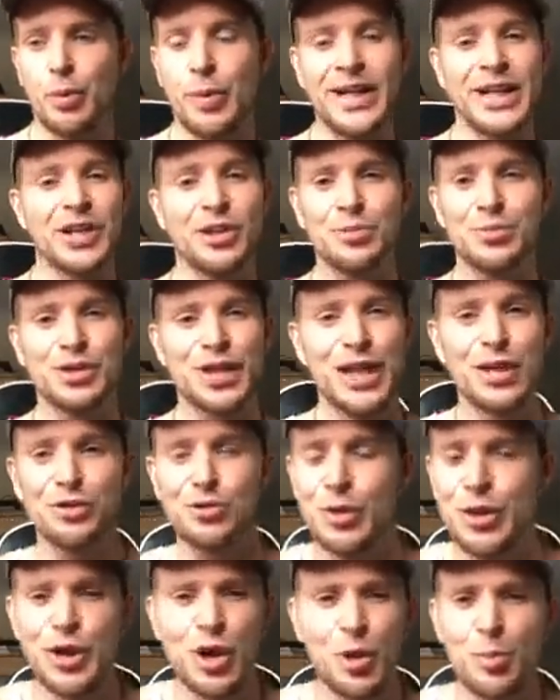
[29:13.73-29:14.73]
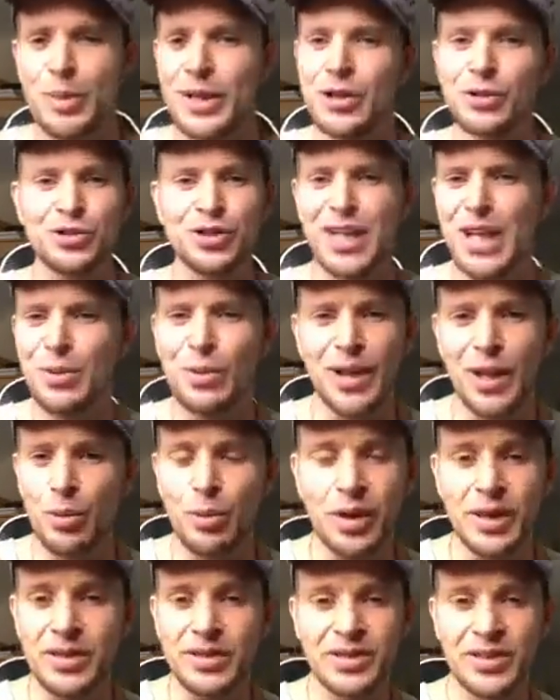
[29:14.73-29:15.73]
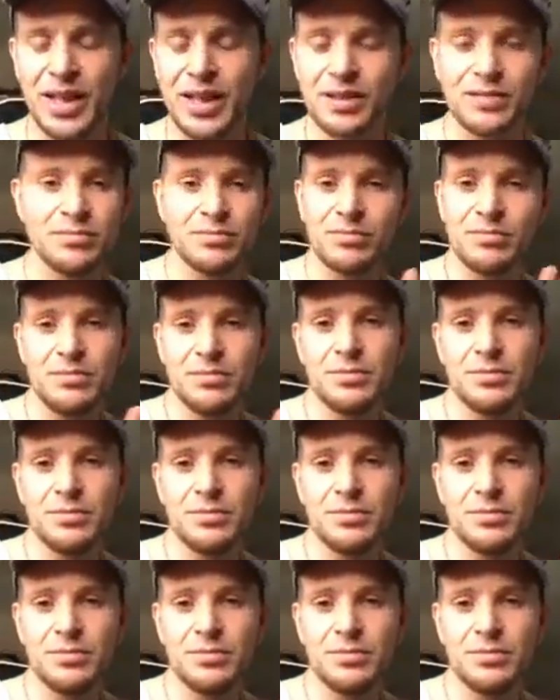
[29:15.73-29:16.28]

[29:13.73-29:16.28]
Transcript: But when it comes down to it, nobody will say what they want to say.